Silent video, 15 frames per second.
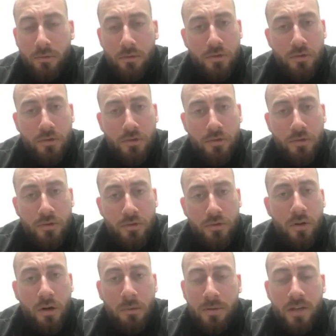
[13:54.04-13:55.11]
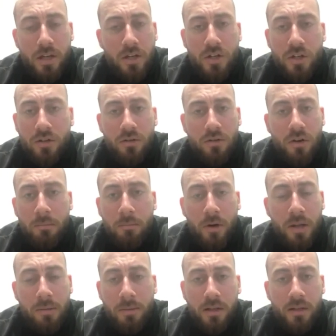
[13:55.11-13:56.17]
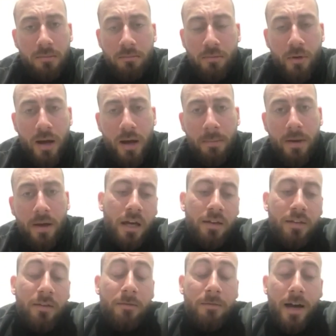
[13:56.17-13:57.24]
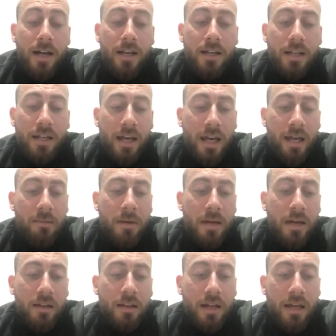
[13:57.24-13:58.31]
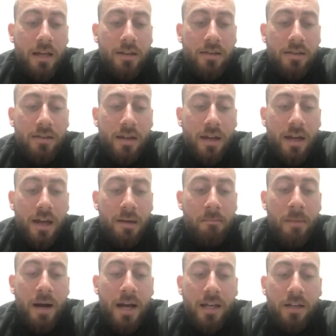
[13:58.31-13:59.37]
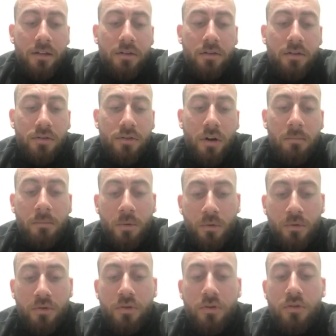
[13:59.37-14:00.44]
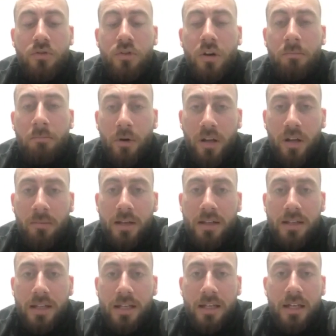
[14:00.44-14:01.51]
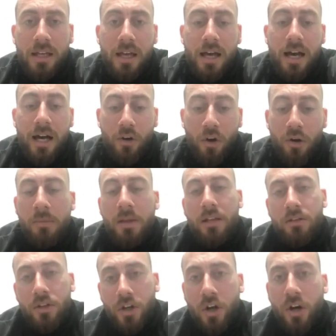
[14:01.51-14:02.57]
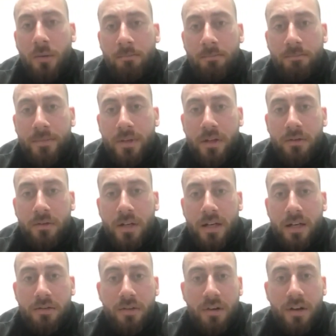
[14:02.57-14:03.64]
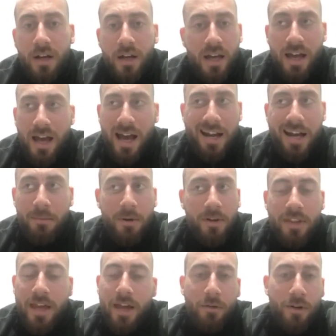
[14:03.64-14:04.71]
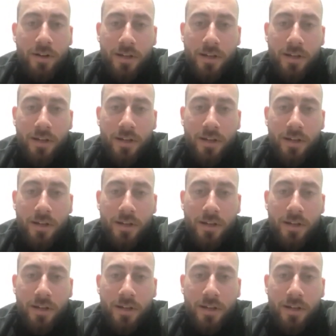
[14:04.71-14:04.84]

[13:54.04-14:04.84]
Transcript: during my competition or bodybuilding prep. And then finally, email is michael.moses.bodybuilding@hotmail.com. Okay, so, and I'm on there all